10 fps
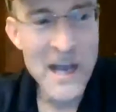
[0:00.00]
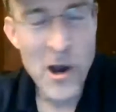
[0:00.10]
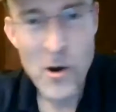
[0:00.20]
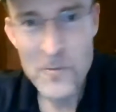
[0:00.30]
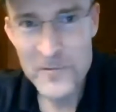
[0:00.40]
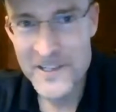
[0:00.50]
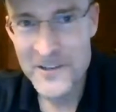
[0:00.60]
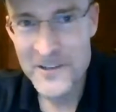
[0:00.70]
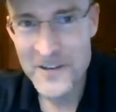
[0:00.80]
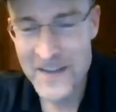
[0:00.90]
hopefully you
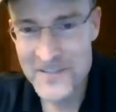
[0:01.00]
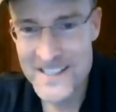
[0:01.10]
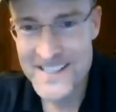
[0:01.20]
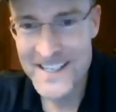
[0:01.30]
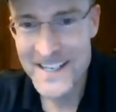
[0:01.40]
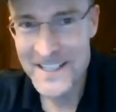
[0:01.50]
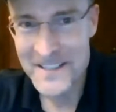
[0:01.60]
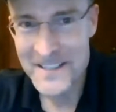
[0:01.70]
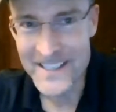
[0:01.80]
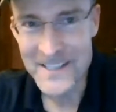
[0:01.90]
don't have to say
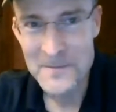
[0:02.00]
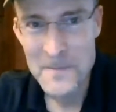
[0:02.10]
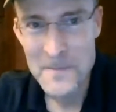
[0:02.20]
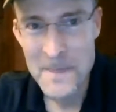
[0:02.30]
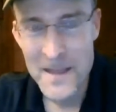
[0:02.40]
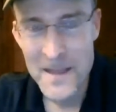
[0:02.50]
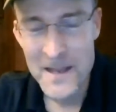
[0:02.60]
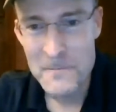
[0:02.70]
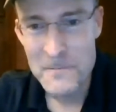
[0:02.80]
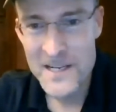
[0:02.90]
anything,
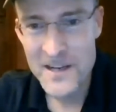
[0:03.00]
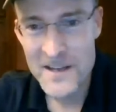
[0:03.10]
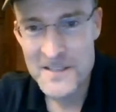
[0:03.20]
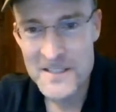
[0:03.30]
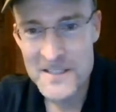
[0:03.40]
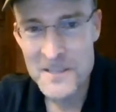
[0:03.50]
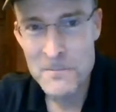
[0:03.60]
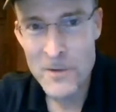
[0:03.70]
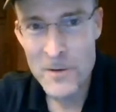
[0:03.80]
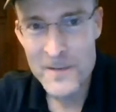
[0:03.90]
because the
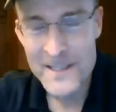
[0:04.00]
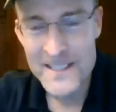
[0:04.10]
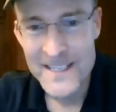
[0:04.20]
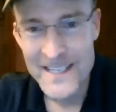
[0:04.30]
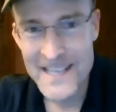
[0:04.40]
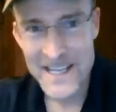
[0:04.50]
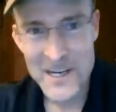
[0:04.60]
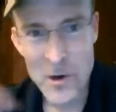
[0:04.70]
moment it's like